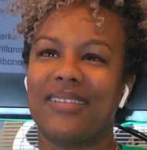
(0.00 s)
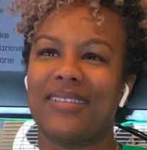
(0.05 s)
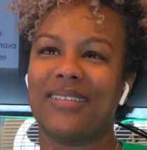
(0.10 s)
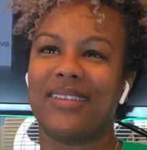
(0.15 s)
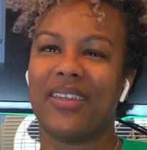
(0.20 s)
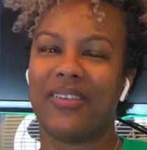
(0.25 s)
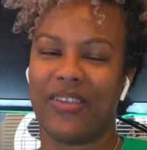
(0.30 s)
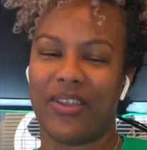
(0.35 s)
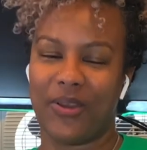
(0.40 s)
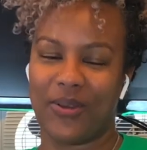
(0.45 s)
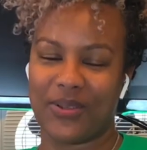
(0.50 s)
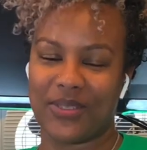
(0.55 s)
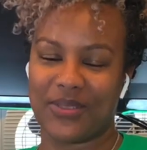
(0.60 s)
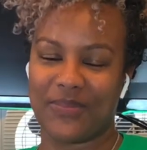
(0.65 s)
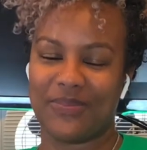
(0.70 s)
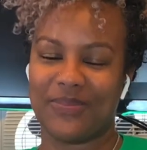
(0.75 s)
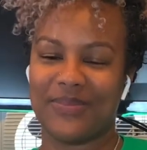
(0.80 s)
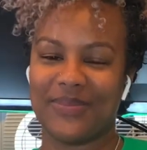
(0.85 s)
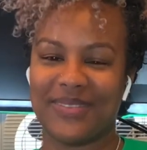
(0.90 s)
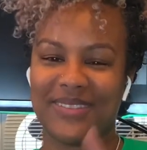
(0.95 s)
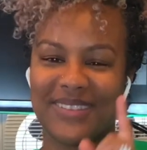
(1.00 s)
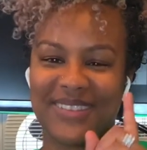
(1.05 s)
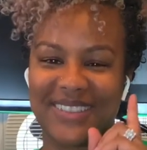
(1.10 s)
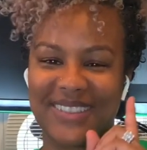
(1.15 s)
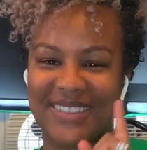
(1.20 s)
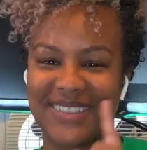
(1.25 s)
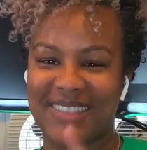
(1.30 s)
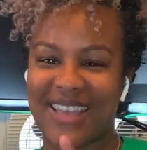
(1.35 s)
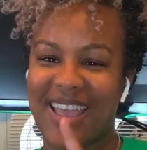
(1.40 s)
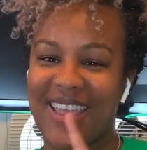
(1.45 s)
Here it goes. The
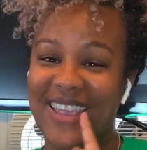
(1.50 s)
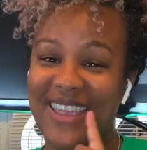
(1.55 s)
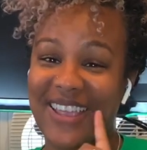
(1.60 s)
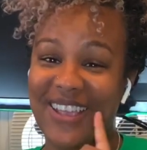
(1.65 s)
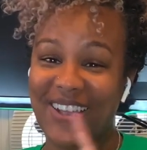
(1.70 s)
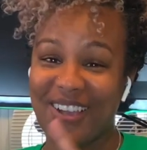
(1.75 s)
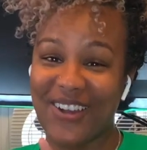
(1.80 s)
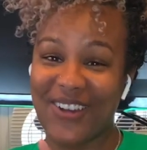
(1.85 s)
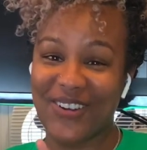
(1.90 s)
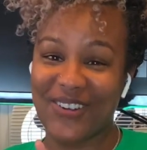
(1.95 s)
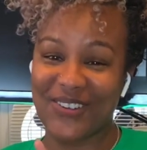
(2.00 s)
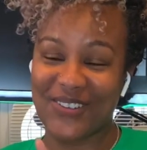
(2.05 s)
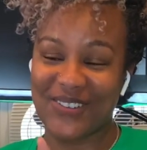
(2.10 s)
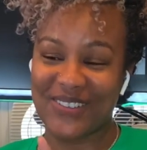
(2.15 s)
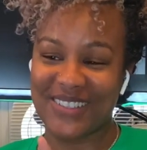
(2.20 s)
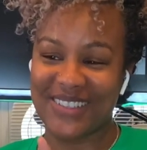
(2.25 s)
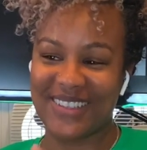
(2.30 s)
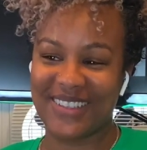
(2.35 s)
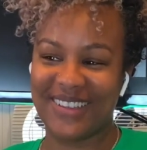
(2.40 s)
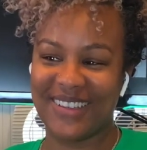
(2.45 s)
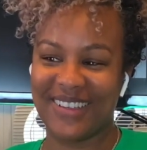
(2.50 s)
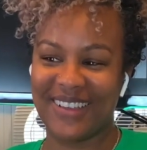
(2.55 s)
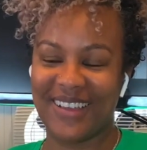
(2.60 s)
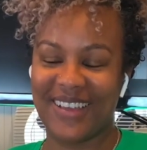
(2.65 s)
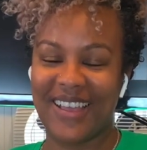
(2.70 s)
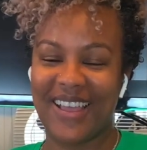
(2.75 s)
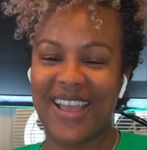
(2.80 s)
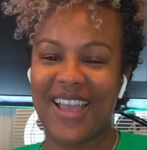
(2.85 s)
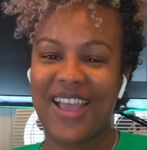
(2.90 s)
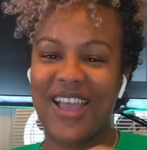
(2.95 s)
saying goes,
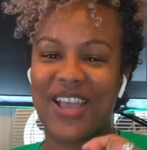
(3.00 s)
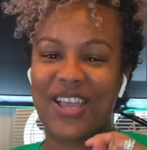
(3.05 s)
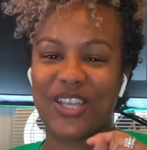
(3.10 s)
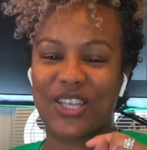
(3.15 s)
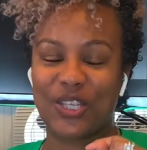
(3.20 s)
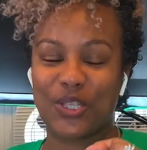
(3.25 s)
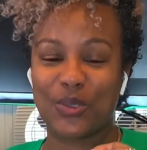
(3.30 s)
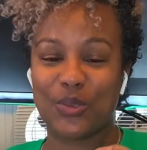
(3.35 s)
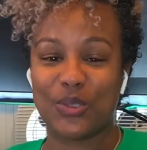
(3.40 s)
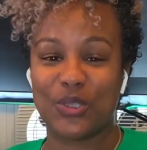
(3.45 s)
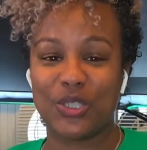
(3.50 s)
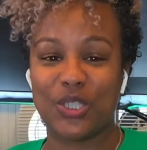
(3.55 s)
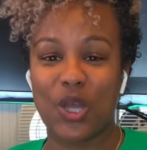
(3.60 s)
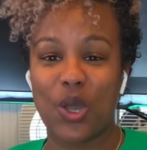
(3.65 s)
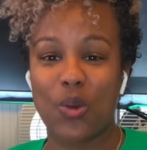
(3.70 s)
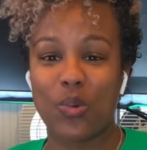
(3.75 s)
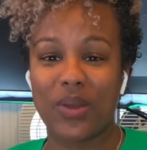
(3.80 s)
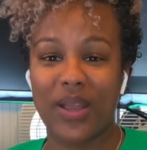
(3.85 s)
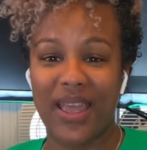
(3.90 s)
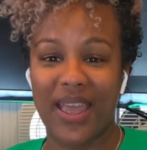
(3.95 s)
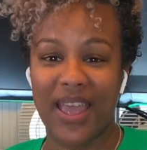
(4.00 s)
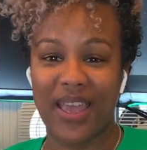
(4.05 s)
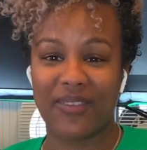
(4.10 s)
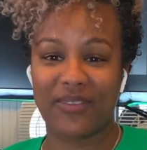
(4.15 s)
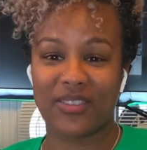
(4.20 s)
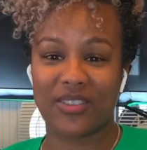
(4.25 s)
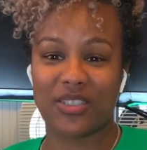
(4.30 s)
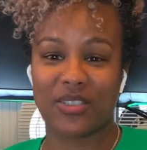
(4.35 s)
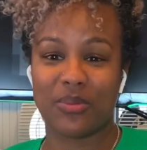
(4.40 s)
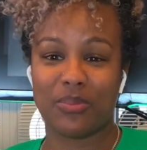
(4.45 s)
you don't have
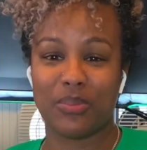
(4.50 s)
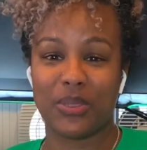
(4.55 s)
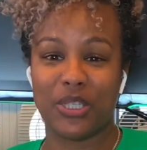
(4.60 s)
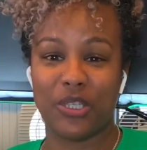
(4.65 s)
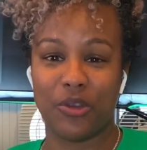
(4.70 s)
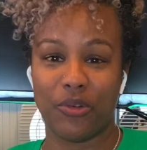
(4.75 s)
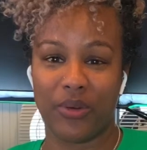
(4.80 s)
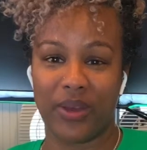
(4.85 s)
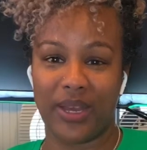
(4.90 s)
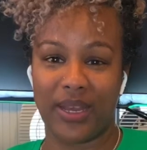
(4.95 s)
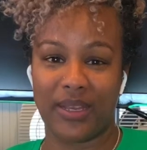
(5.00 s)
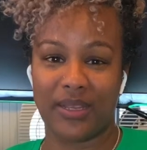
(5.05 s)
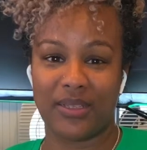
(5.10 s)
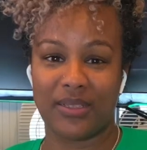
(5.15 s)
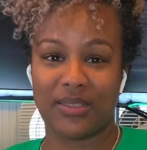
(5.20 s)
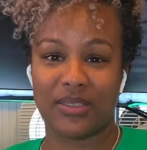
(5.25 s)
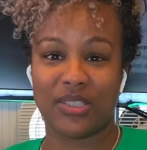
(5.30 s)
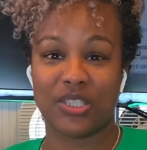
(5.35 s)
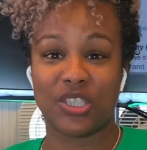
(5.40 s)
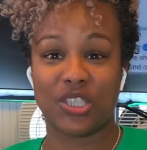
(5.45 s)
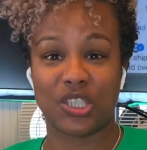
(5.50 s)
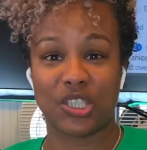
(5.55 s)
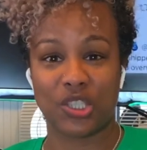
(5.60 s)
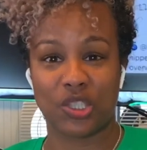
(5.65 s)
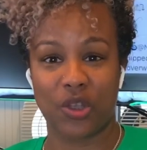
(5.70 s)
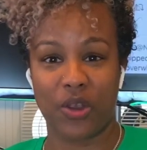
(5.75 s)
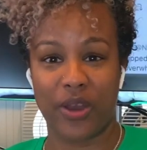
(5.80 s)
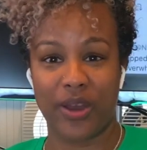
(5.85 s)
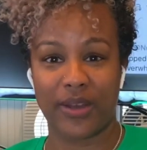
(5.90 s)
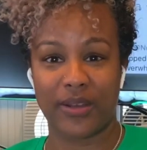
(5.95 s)
to be great to
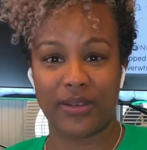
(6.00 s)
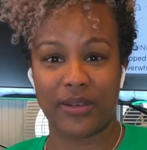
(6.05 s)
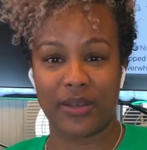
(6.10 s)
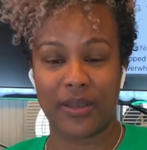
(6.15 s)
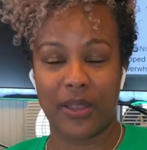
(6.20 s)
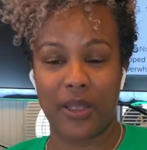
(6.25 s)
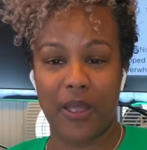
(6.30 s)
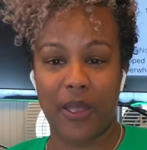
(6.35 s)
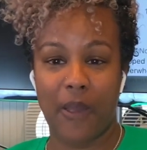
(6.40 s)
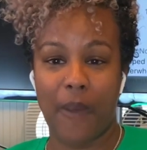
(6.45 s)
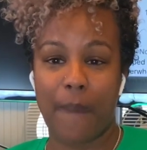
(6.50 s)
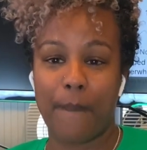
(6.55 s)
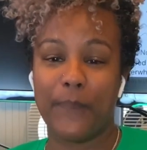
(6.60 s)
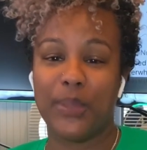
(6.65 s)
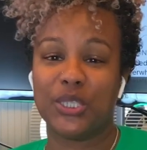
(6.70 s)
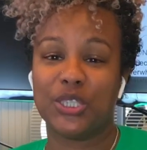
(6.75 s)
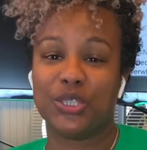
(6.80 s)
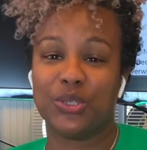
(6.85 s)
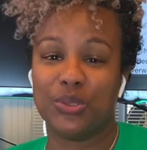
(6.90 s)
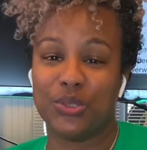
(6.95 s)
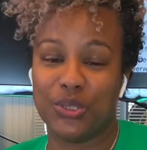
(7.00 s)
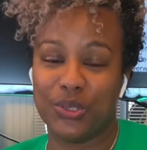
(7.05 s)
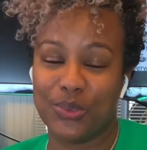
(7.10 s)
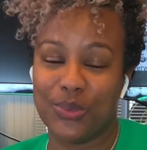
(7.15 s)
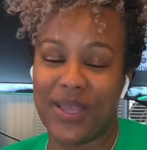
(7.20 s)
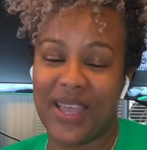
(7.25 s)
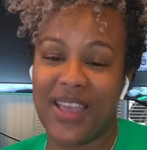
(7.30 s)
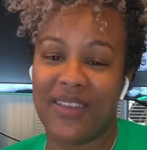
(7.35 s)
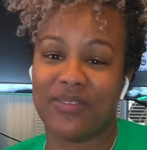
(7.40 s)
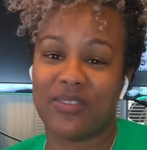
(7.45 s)
start, but you do
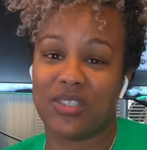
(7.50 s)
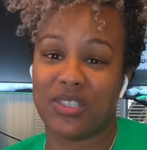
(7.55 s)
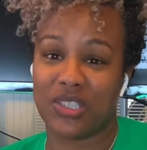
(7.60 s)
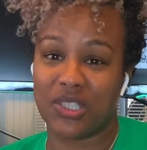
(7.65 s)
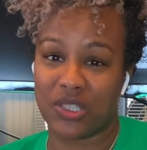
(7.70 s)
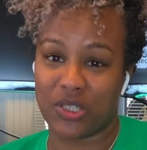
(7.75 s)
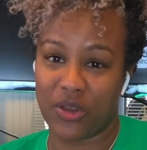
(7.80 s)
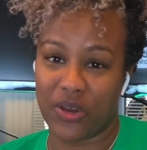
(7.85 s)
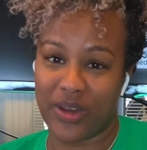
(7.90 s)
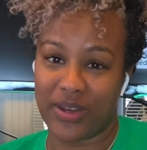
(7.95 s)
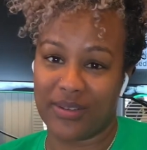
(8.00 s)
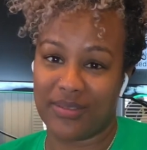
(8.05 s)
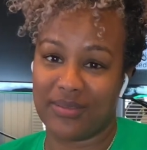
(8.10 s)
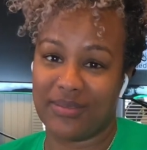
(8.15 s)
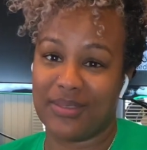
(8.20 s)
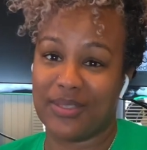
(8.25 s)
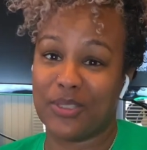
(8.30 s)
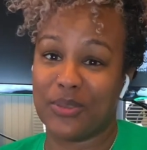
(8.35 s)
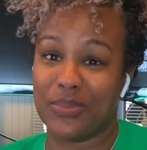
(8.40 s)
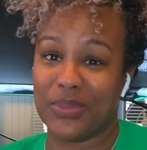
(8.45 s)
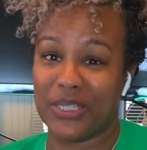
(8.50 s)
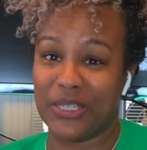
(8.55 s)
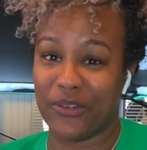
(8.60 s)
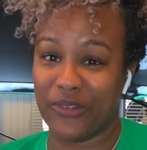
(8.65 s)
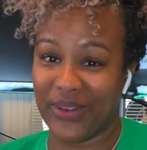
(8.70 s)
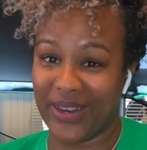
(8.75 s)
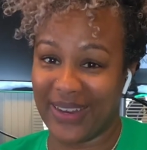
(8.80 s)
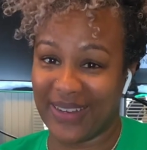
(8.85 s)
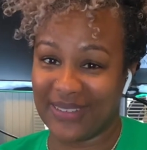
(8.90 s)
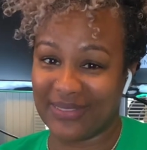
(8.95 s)
have to start to be
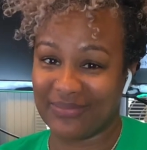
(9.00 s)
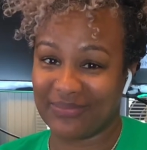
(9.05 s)
great.